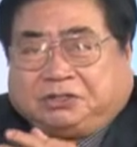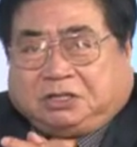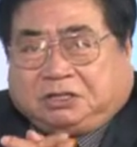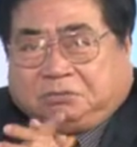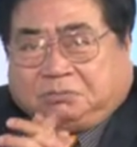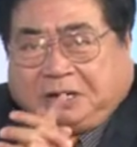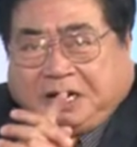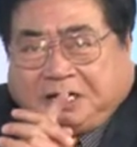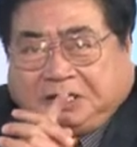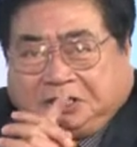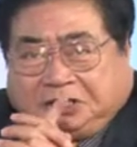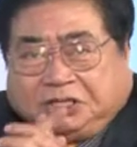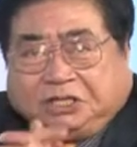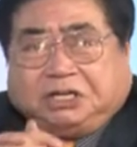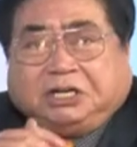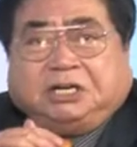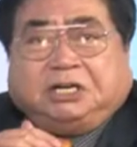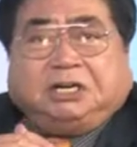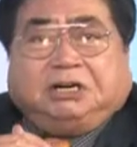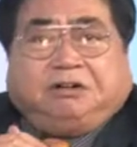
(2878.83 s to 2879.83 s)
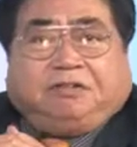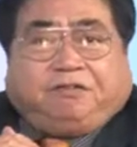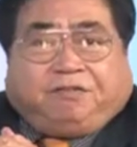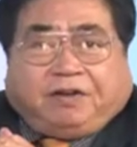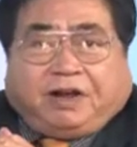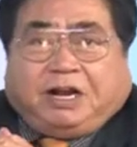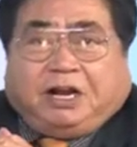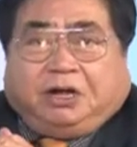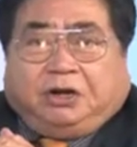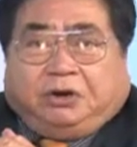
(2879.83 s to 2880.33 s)
my dear
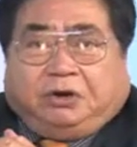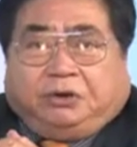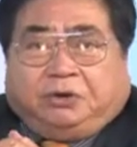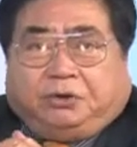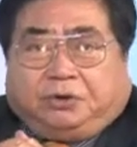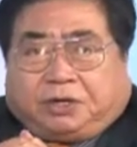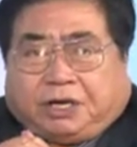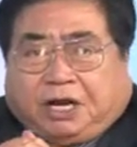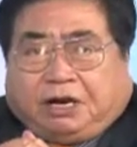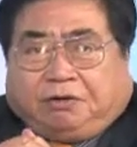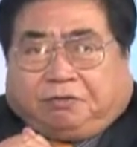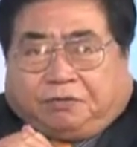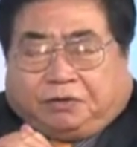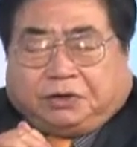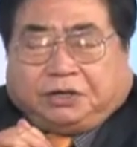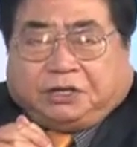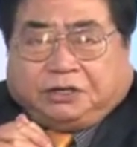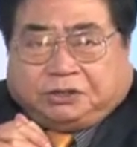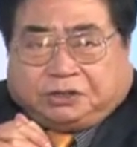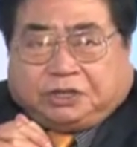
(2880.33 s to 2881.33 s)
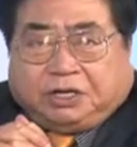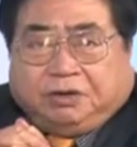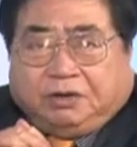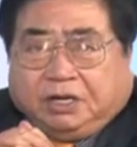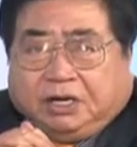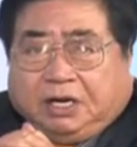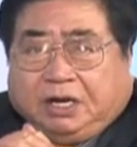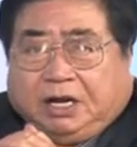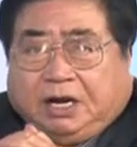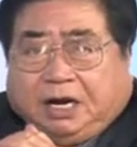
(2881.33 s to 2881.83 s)
fellow Californians,
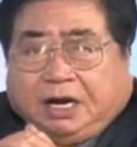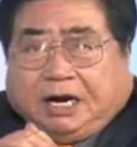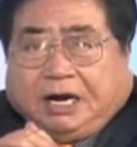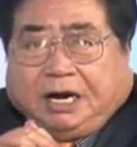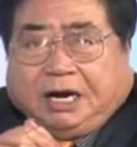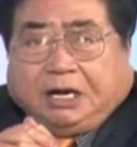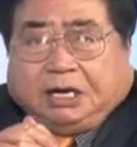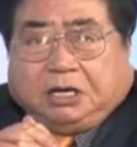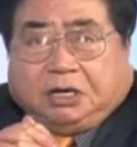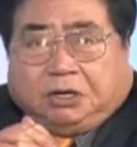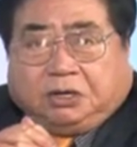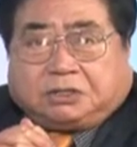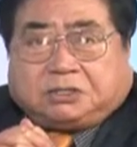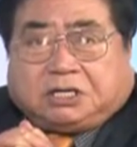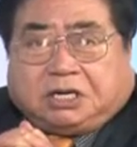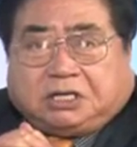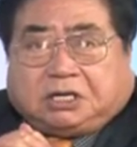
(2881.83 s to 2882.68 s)
uh, it looks that